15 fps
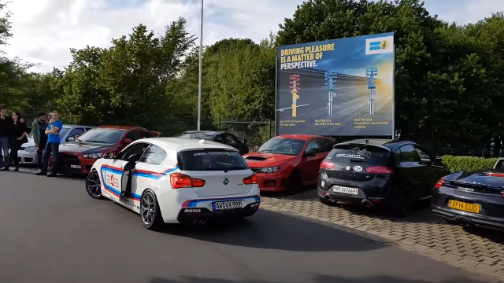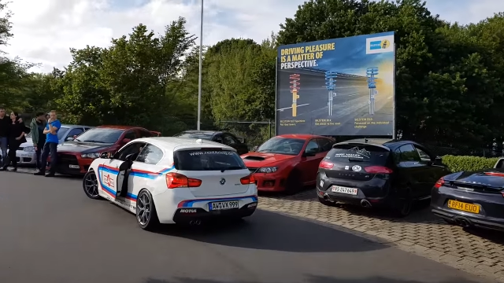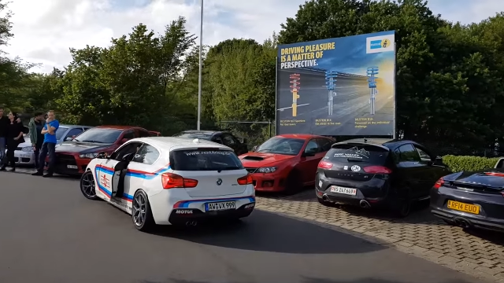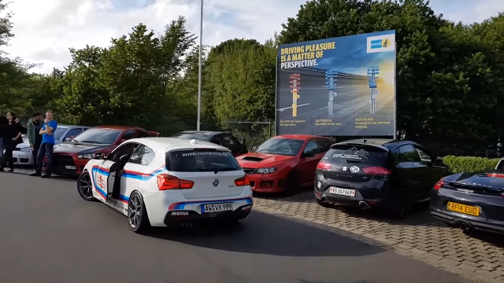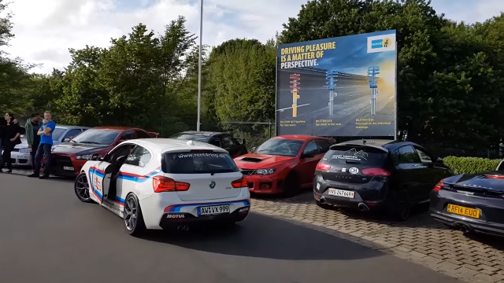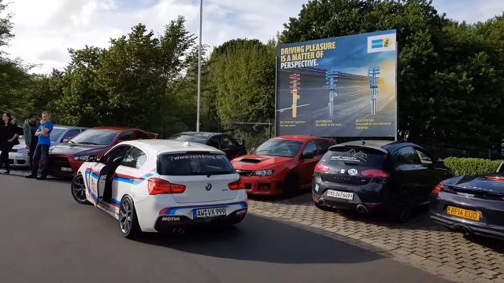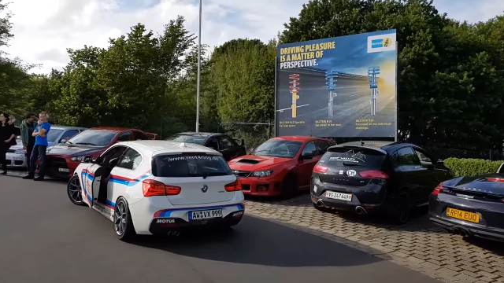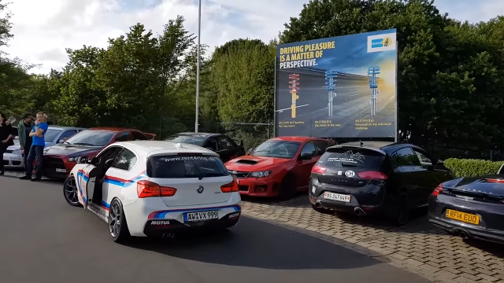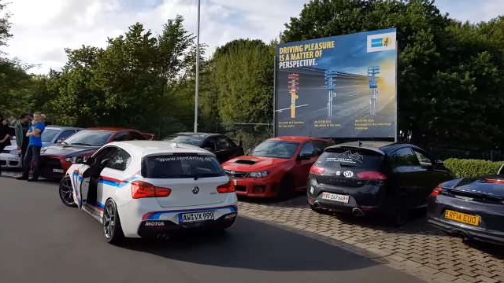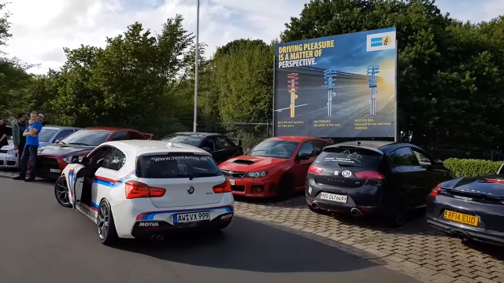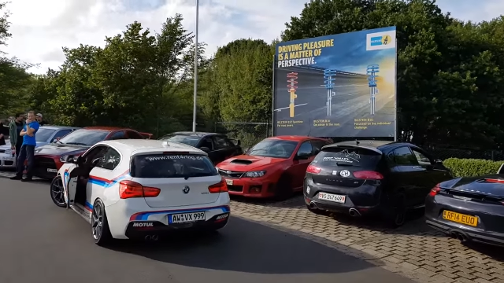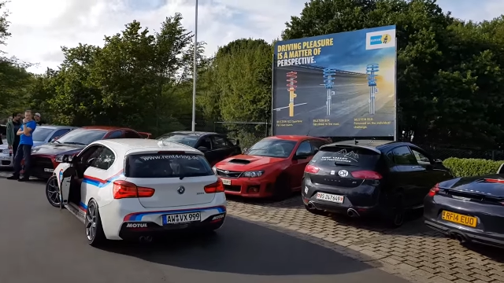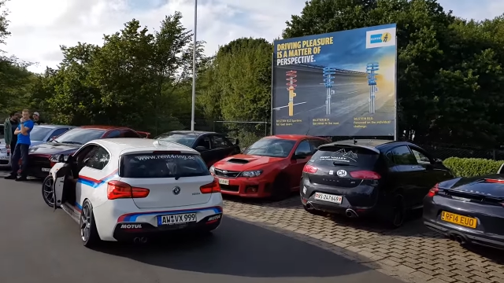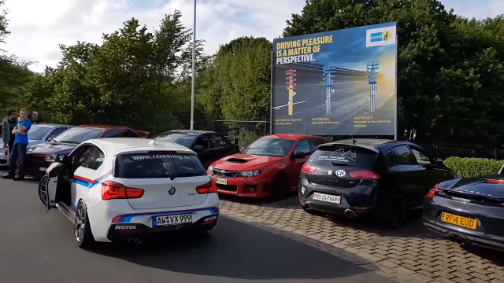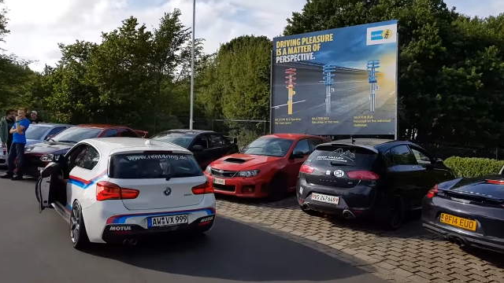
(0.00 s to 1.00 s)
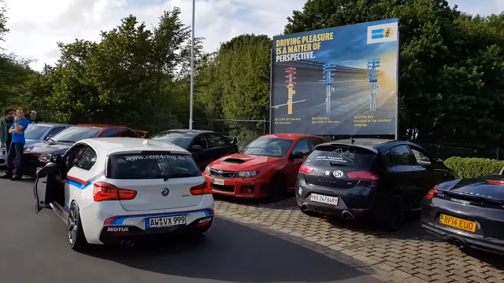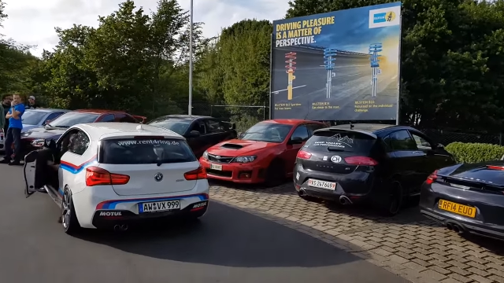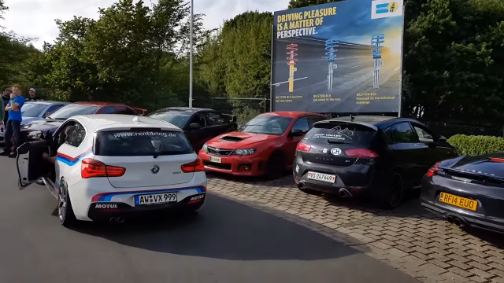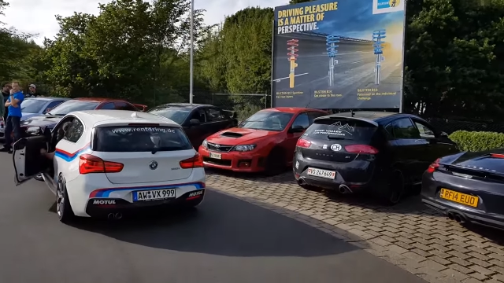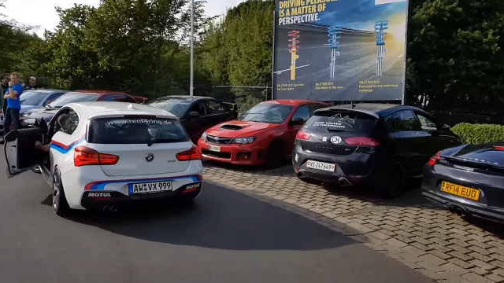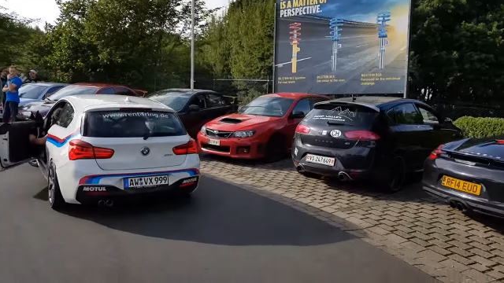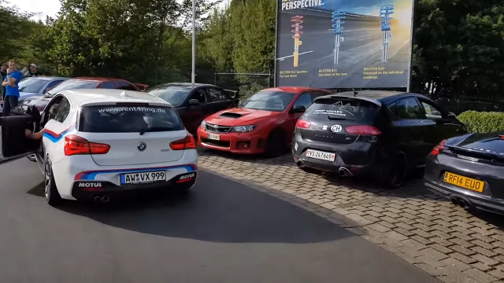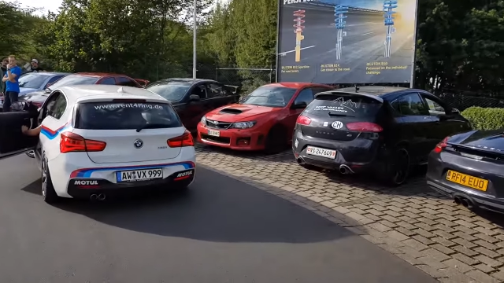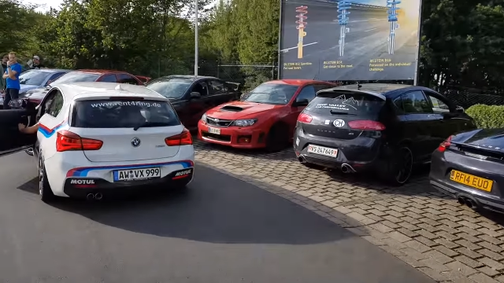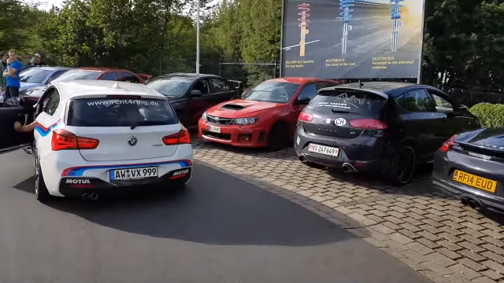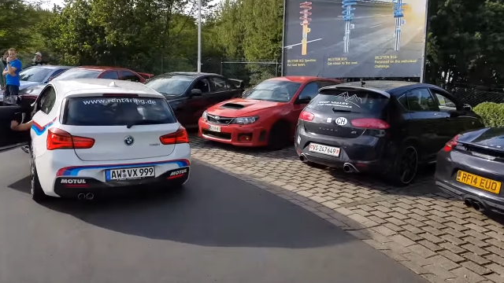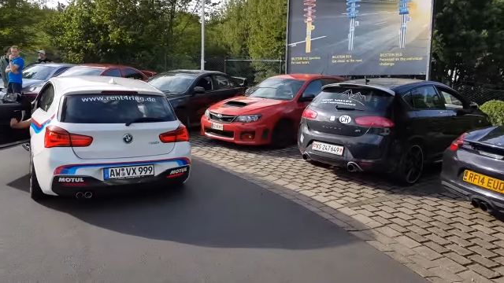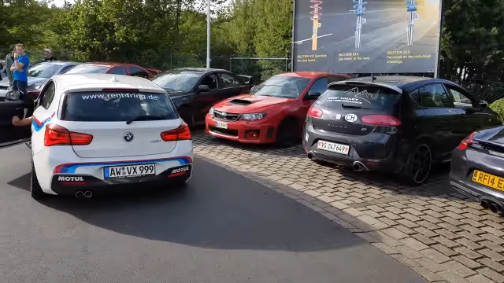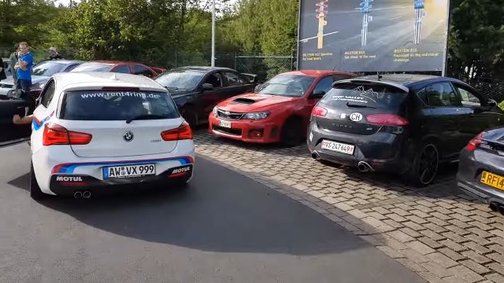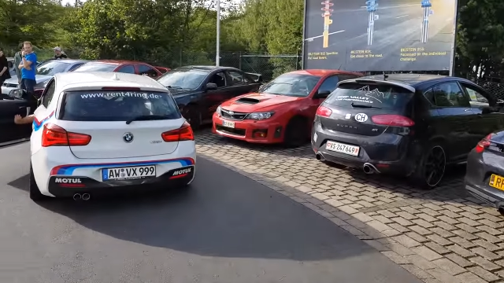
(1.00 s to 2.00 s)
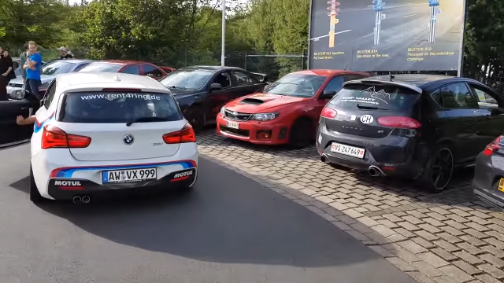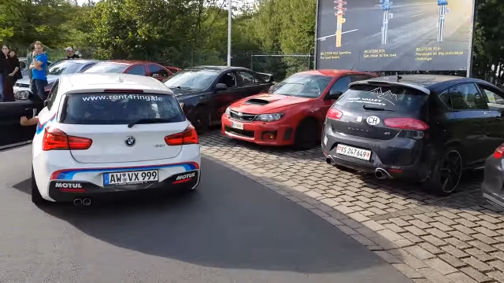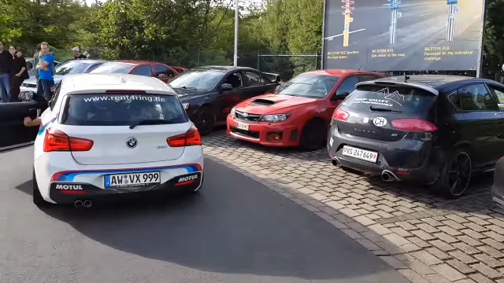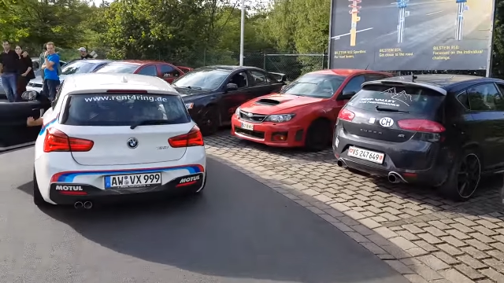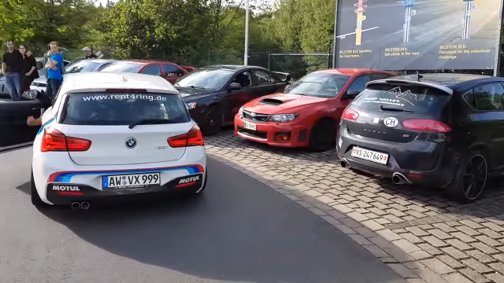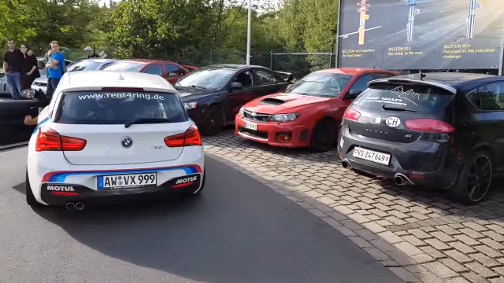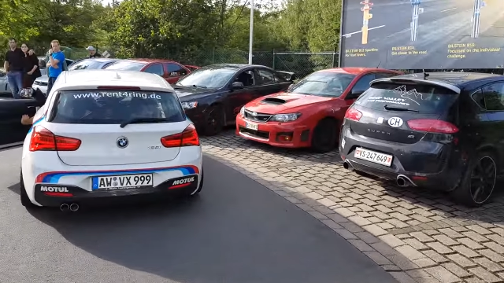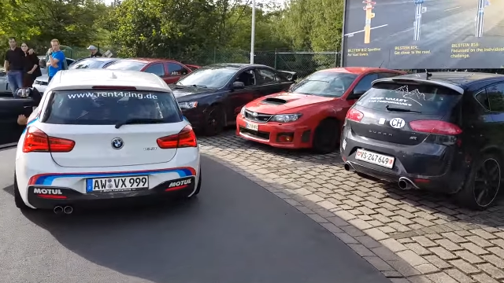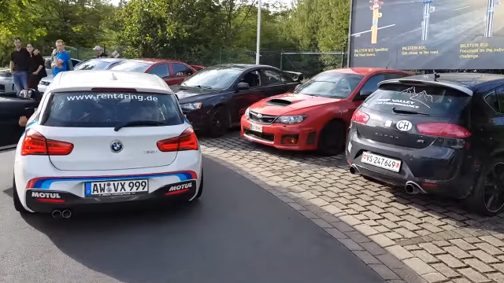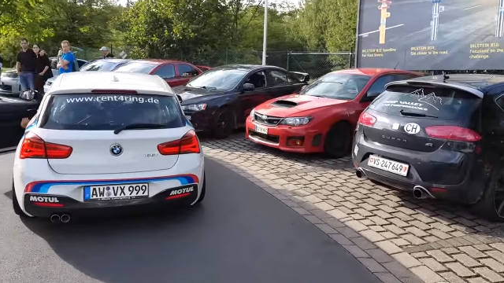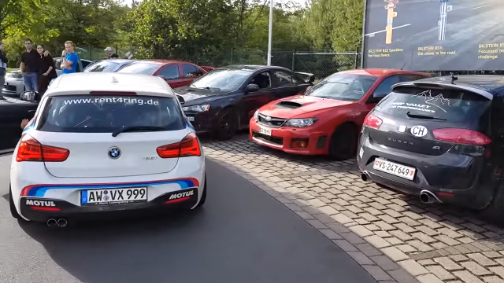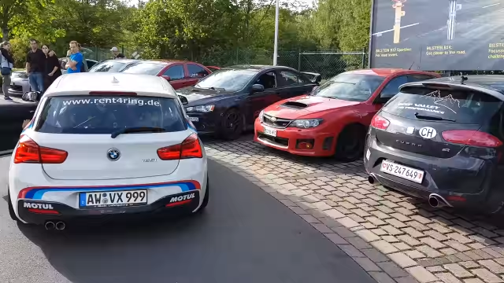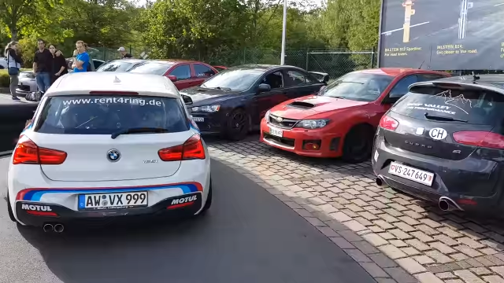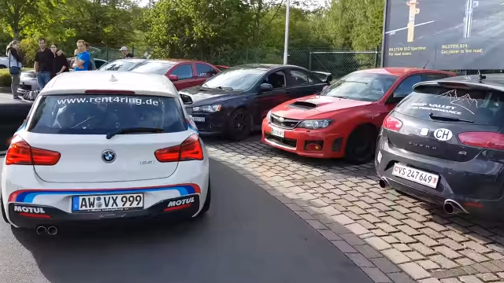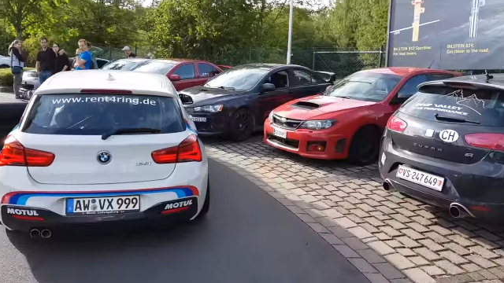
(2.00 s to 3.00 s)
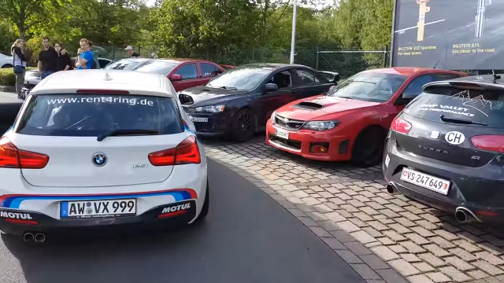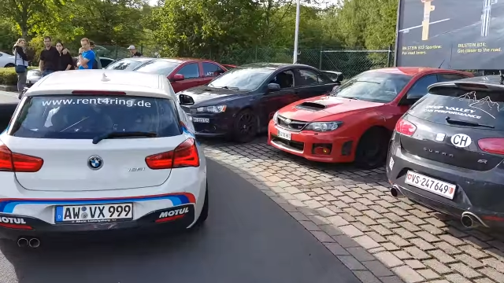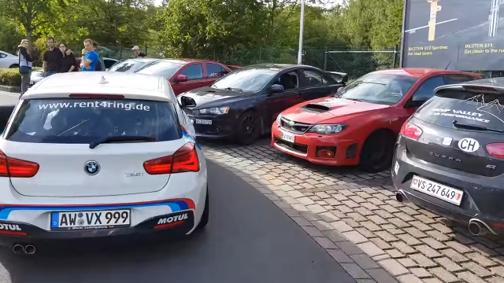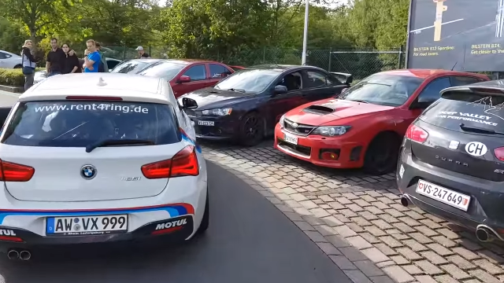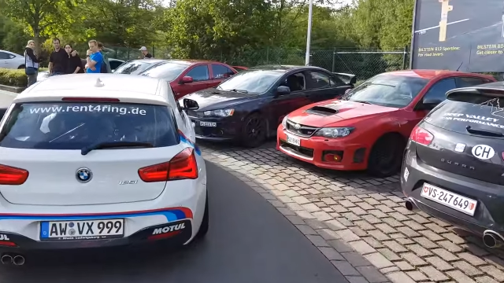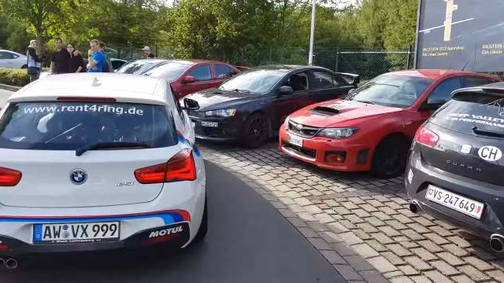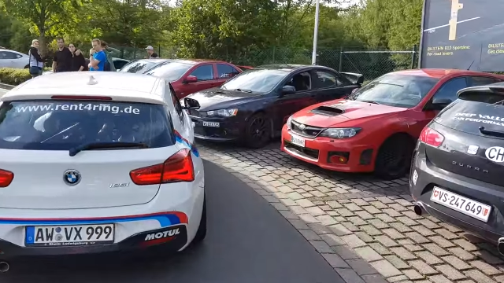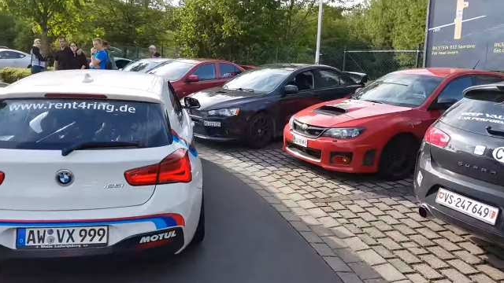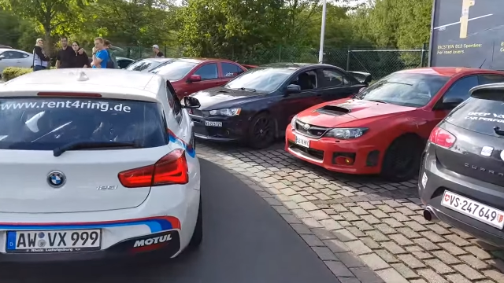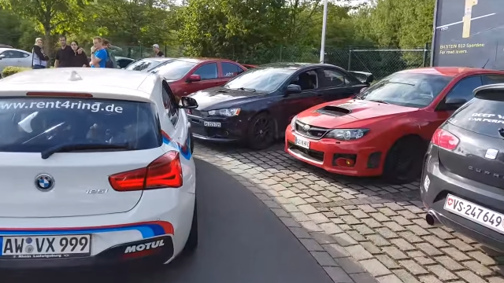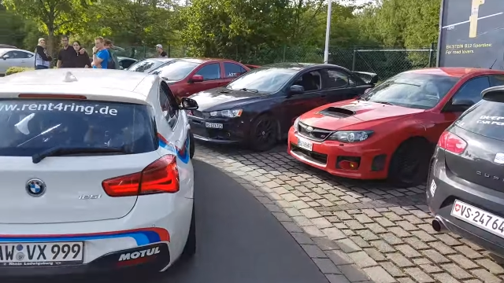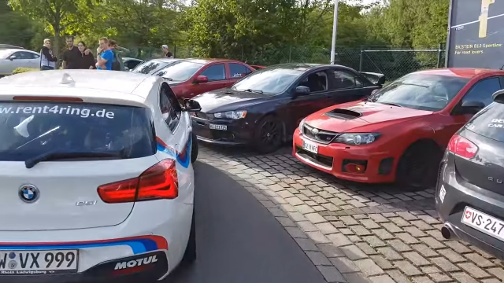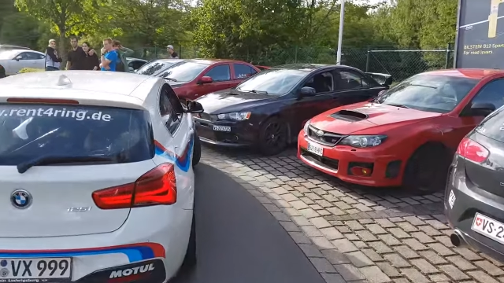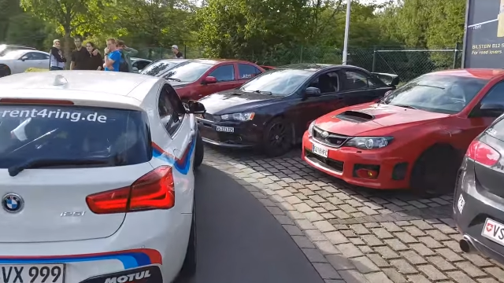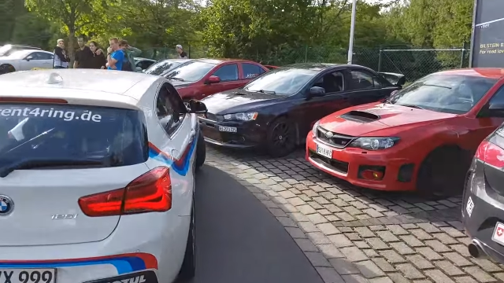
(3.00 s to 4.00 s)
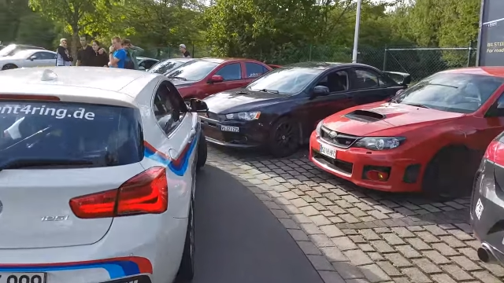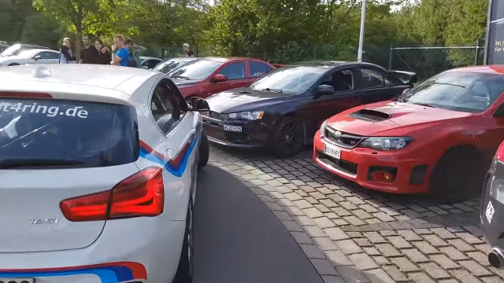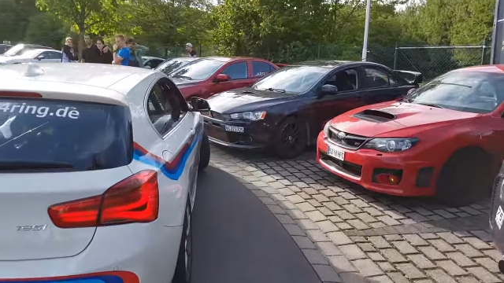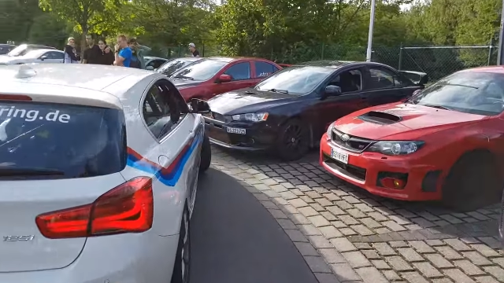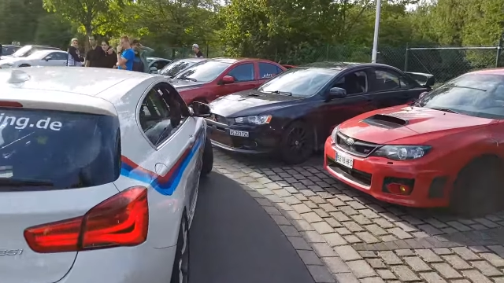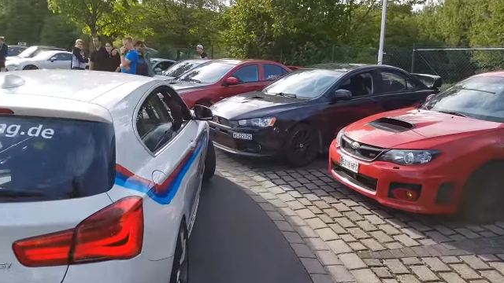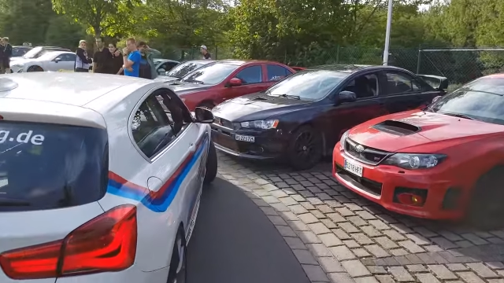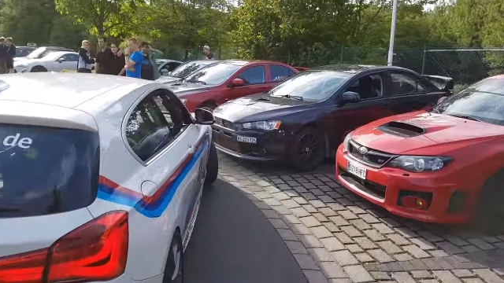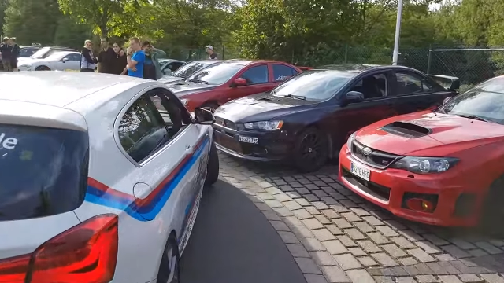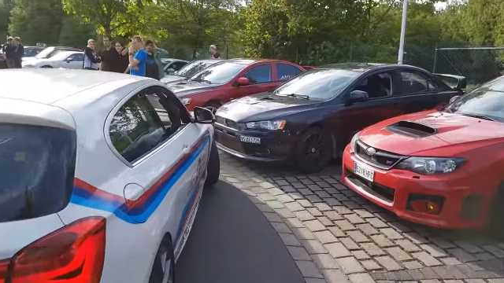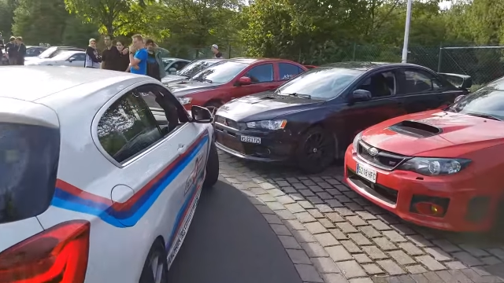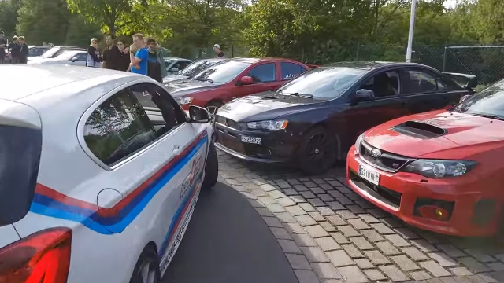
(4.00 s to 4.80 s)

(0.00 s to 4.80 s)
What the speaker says: Nobody's mouth can be seen.